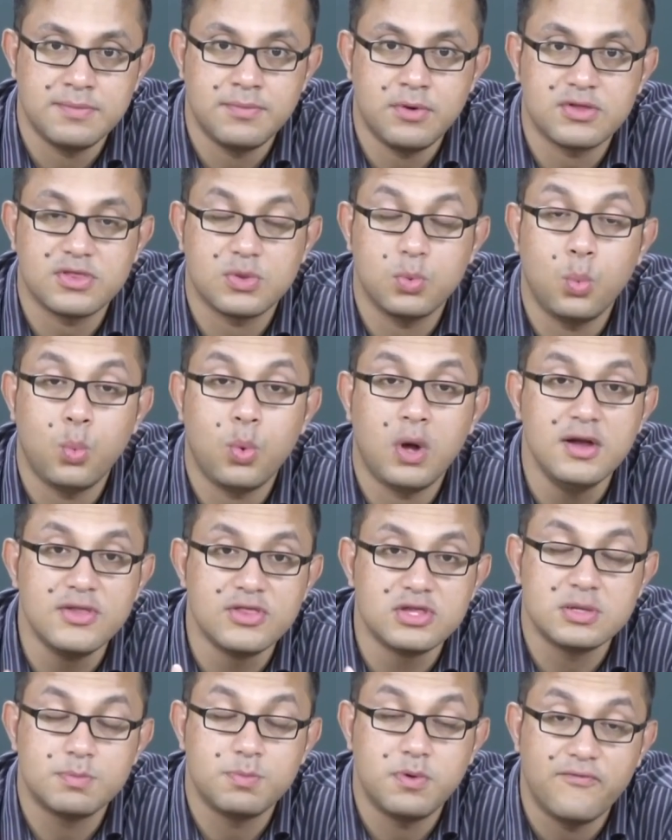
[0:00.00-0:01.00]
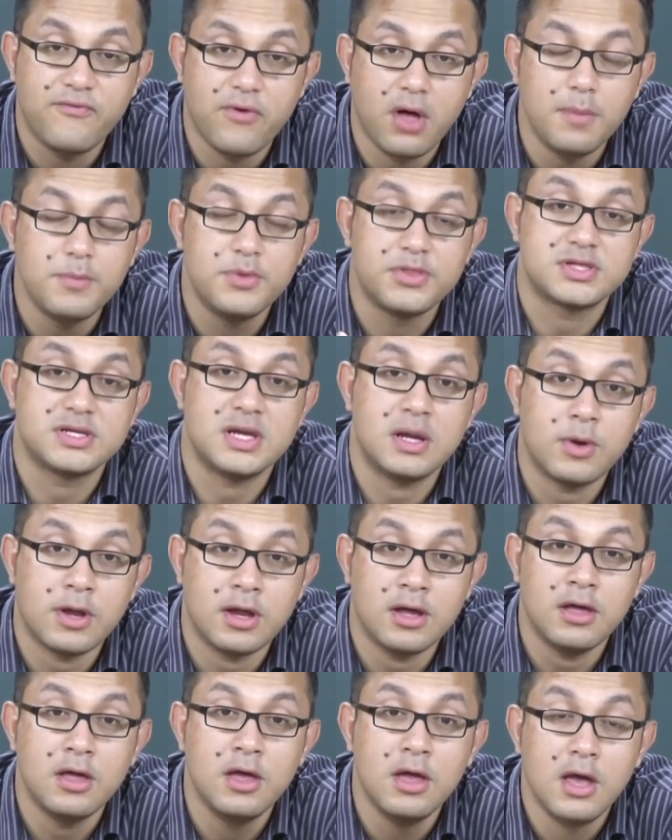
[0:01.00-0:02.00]
the boss wants to perform
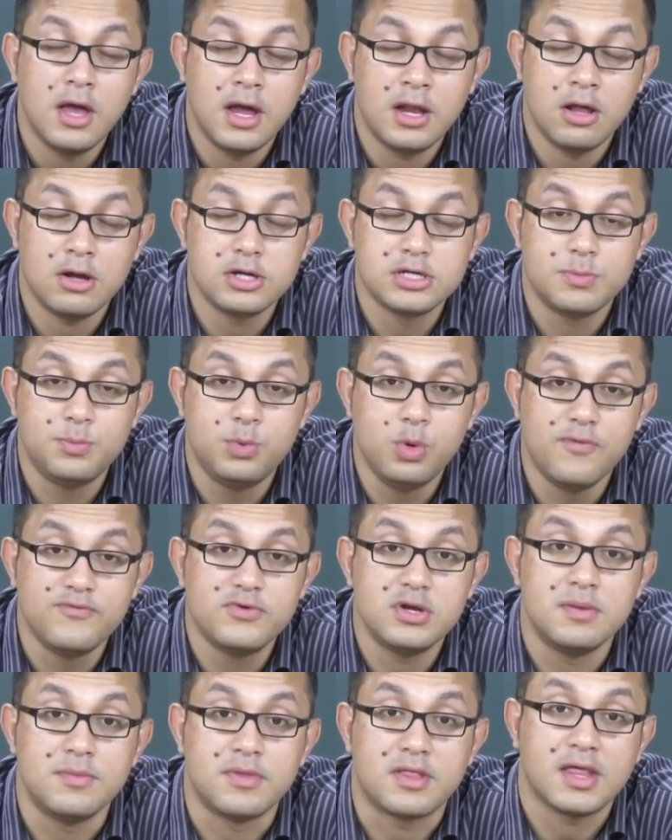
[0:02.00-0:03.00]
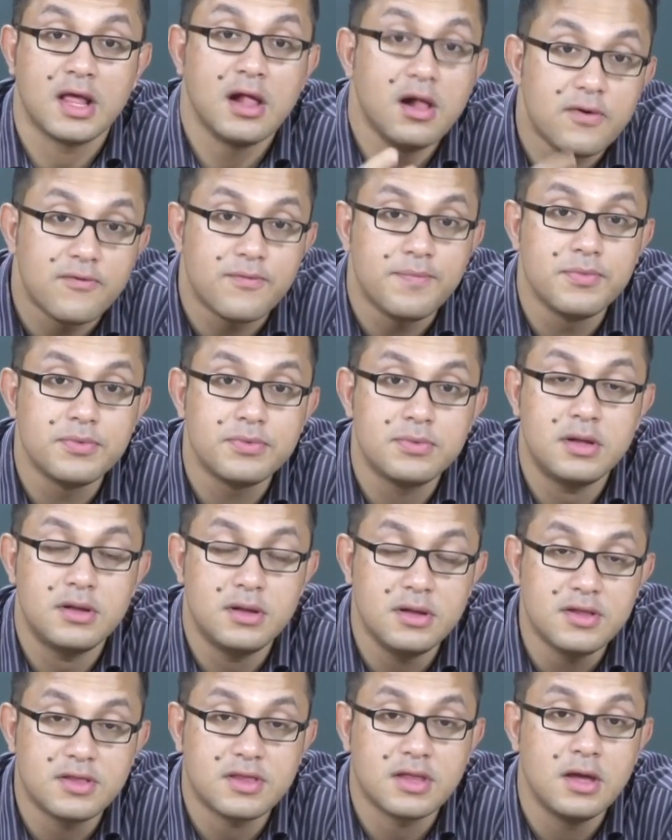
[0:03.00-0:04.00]
hysteria in order to prove to himself that
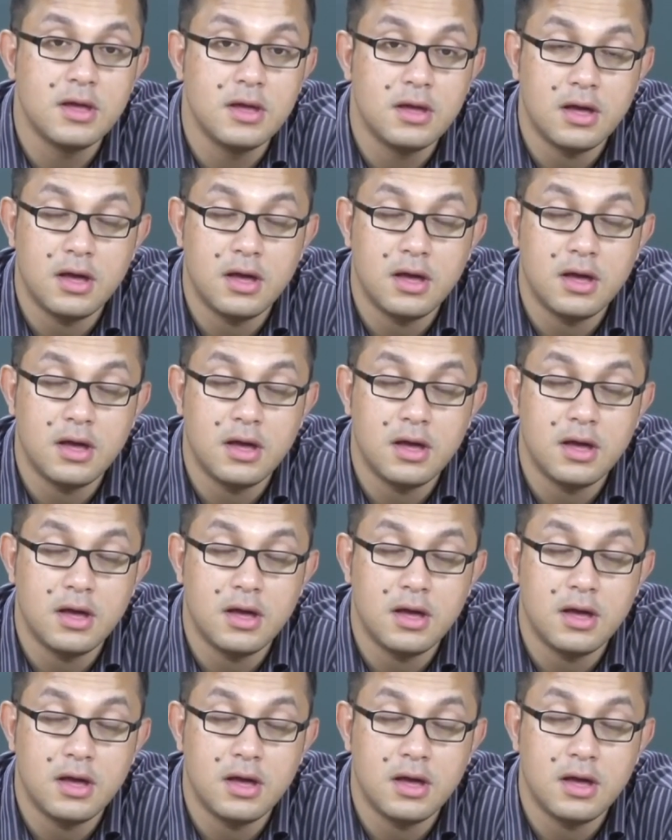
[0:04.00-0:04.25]
his,